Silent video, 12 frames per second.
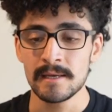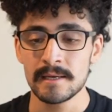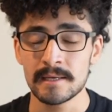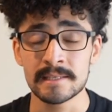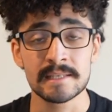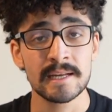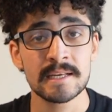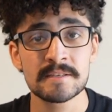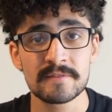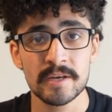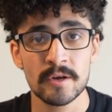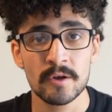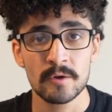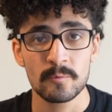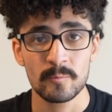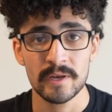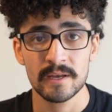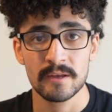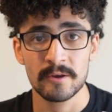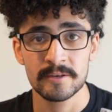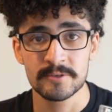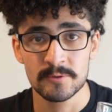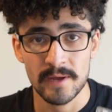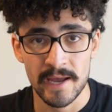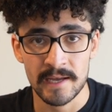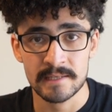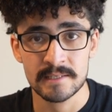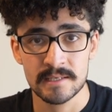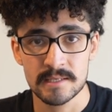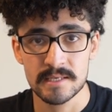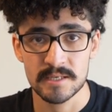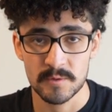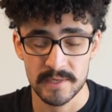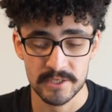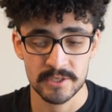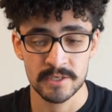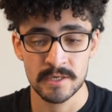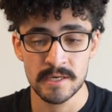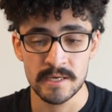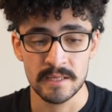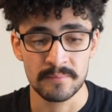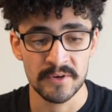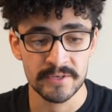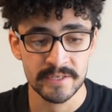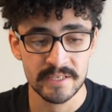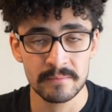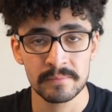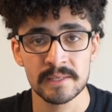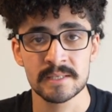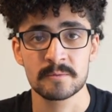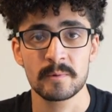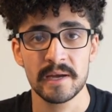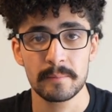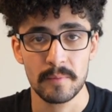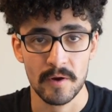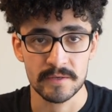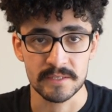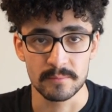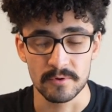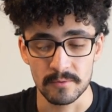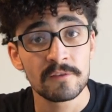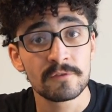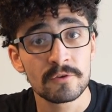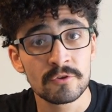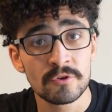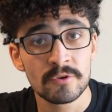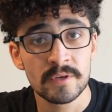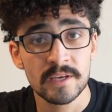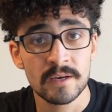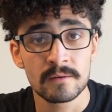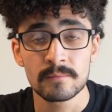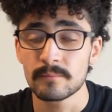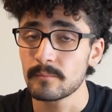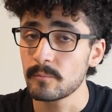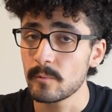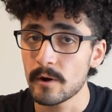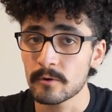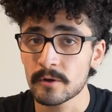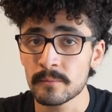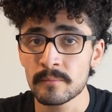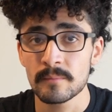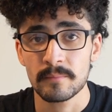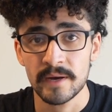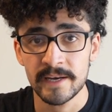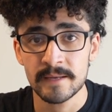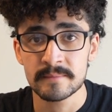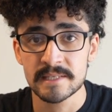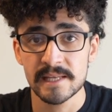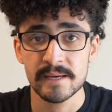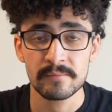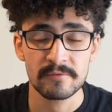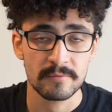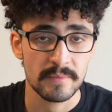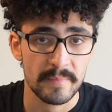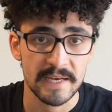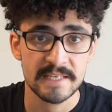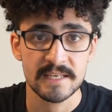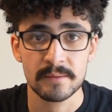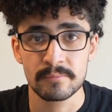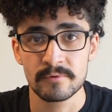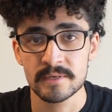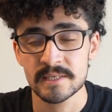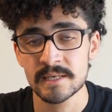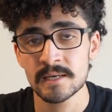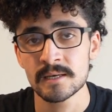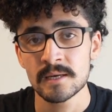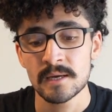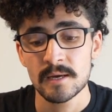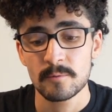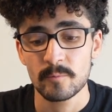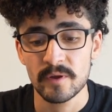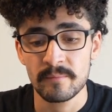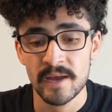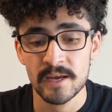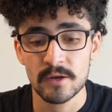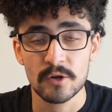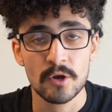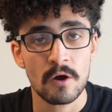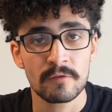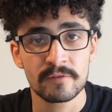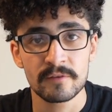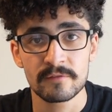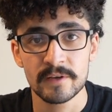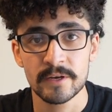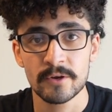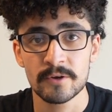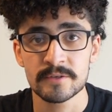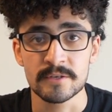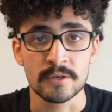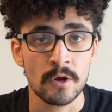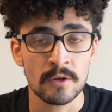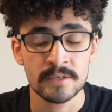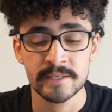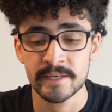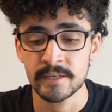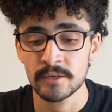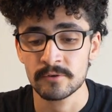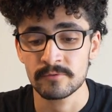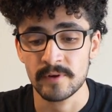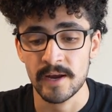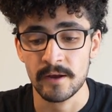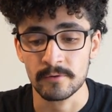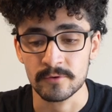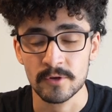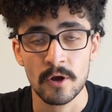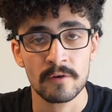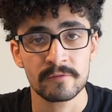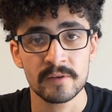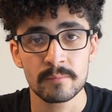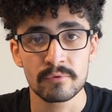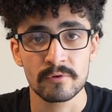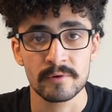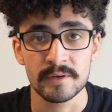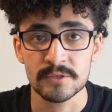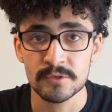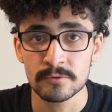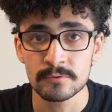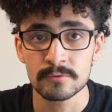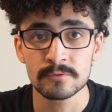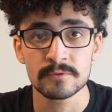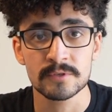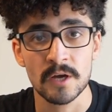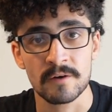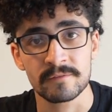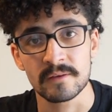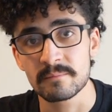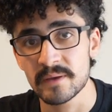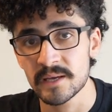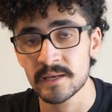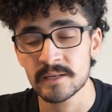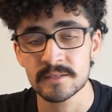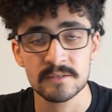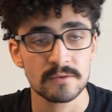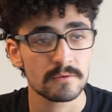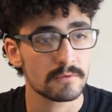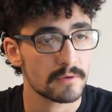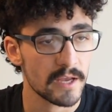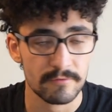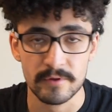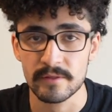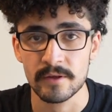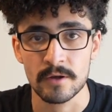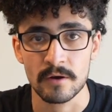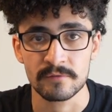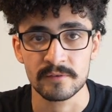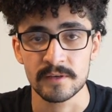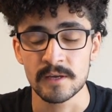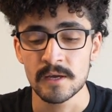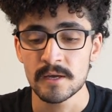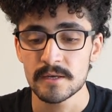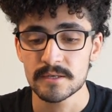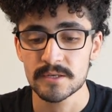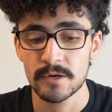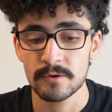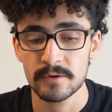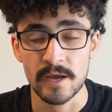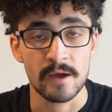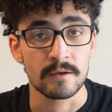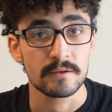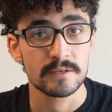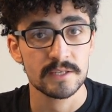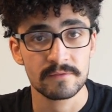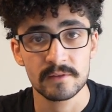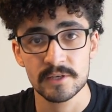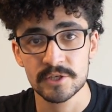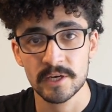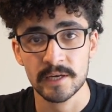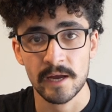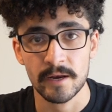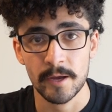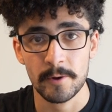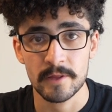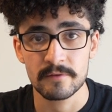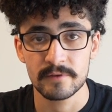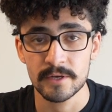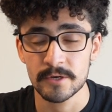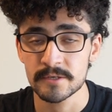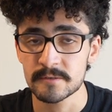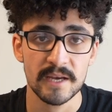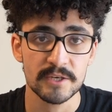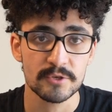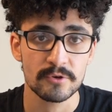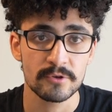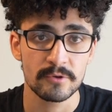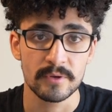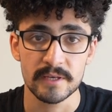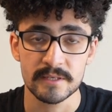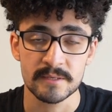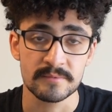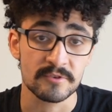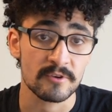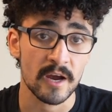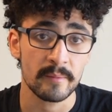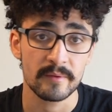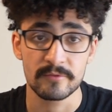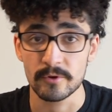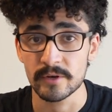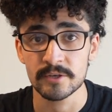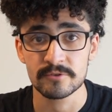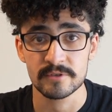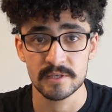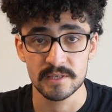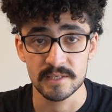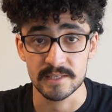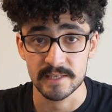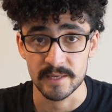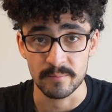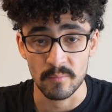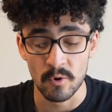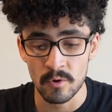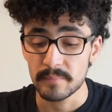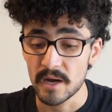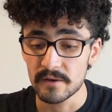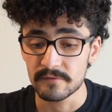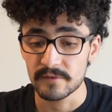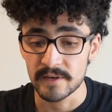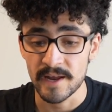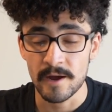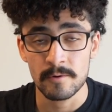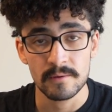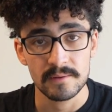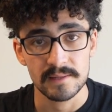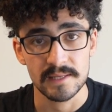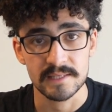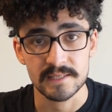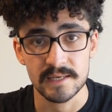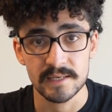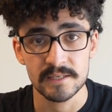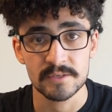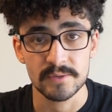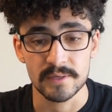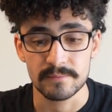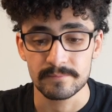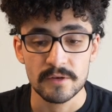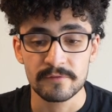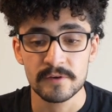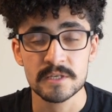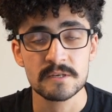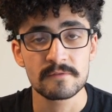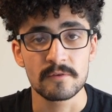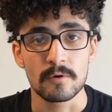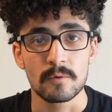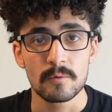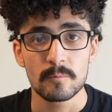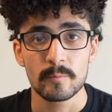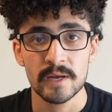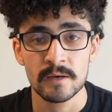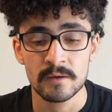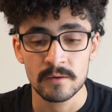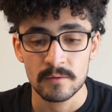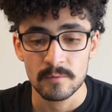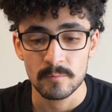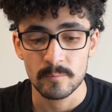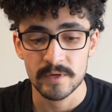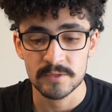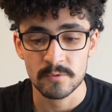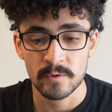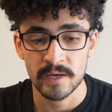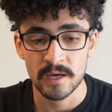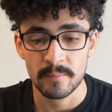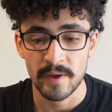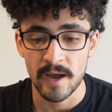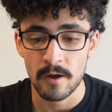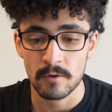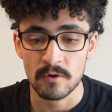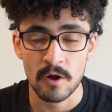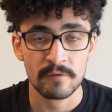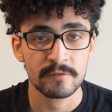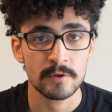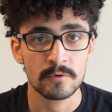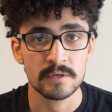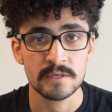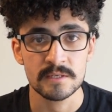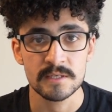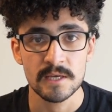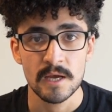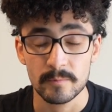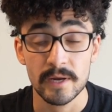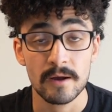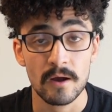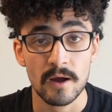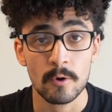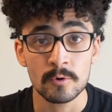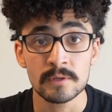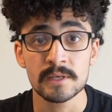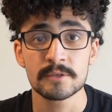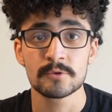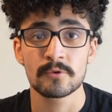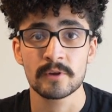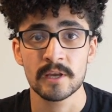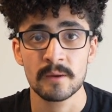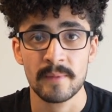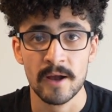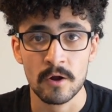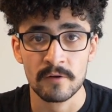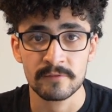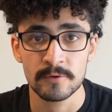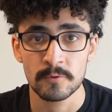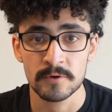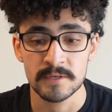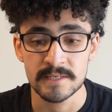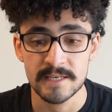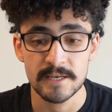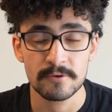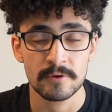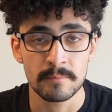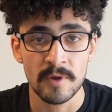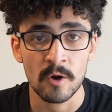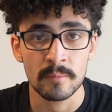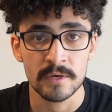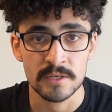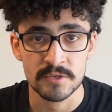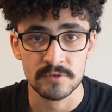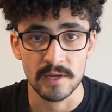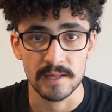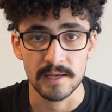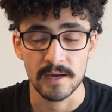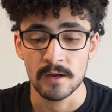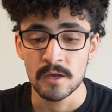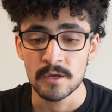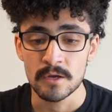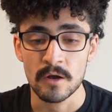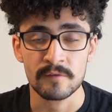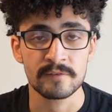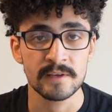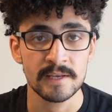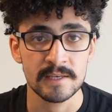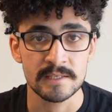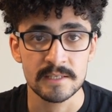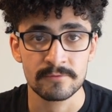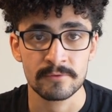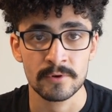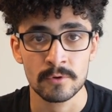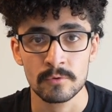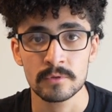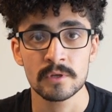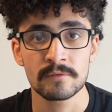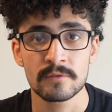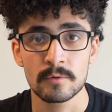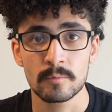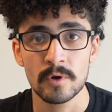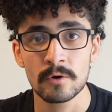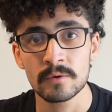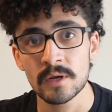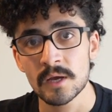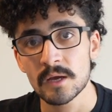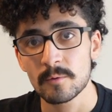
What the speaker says: In today's video, we are going to answer this question in the most simplest way possible. If you're new here, welcome. My name's Liam from The Basic Barista. We make coffee videos and content around coffee brewing tools, coffee beans, everything coffee. So yeah, definitely check out our other videos. Make sure you hit subscribe if you're interested to see more. But for now, let's get into it. So first of all, when we're talking about coffee orders, we are only talking about coffee orders here in Melbourne, Australia. Coffee is different all over the world.